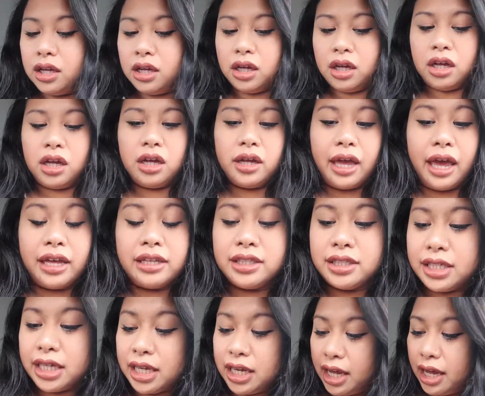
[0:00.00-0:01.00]
Uh,
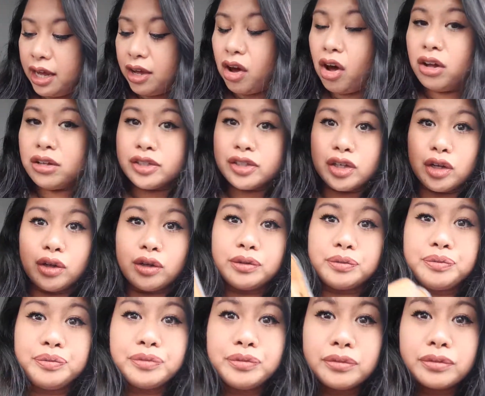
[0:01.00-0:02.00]
and today also
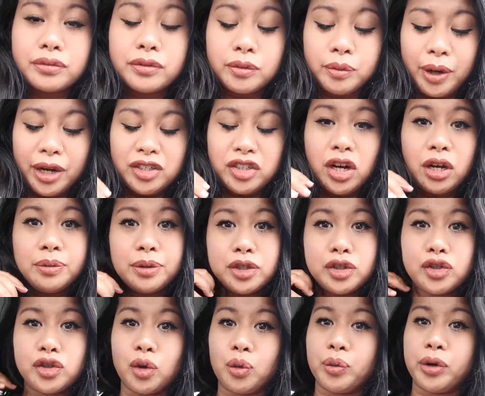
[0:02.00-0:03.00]
my job
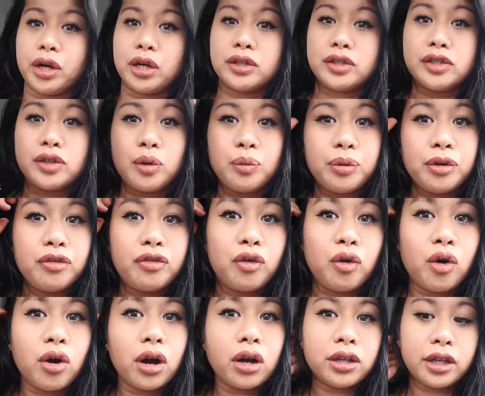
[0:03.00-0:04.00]
is so weird so
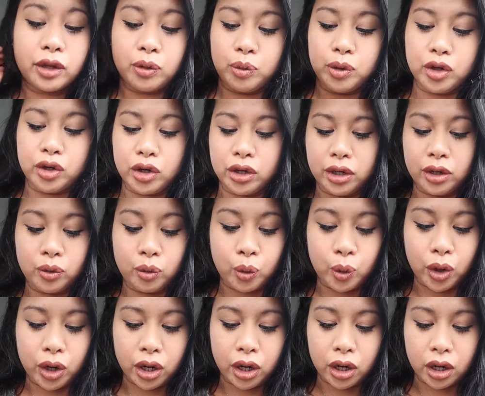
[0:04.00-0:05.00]
before like we couldn't
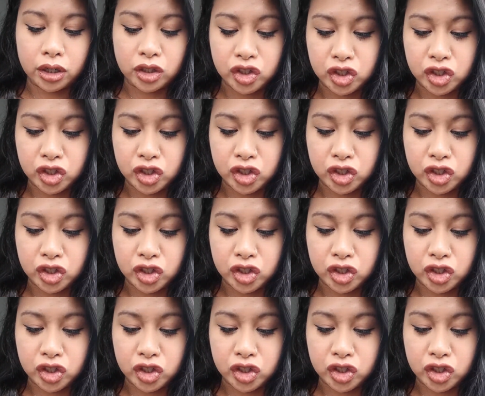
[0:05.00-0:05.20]
wear